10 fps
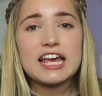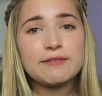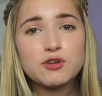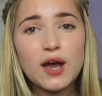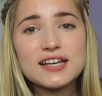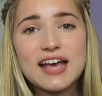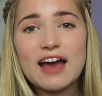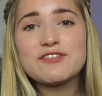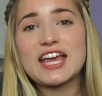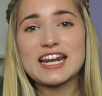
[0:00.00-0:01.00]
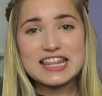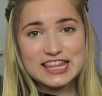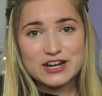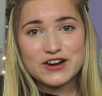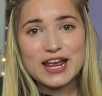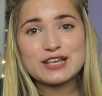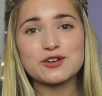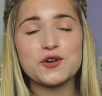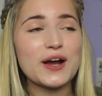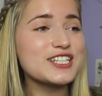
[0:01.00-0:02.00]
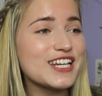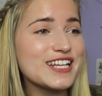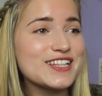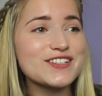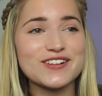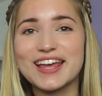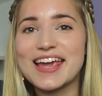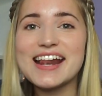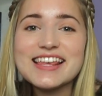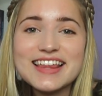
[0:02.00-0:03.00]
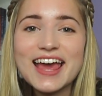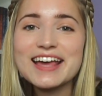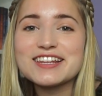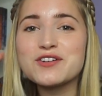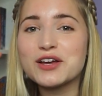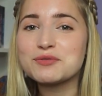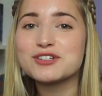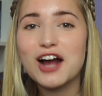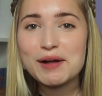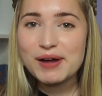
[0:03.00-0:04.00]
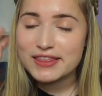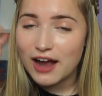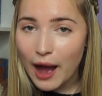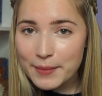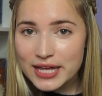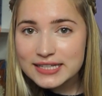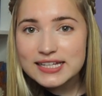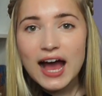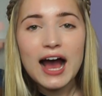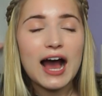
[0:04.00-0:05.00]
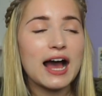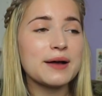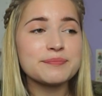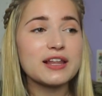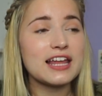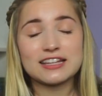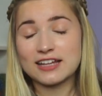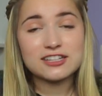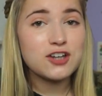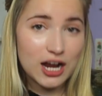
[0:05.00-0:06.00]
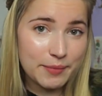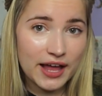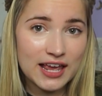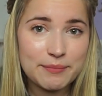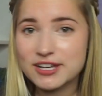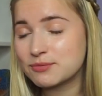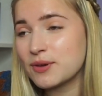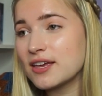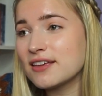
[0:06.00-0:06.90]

If you guys have any theories or questions or like anything that you guys want to talk about in the comments, like let's talk about it, because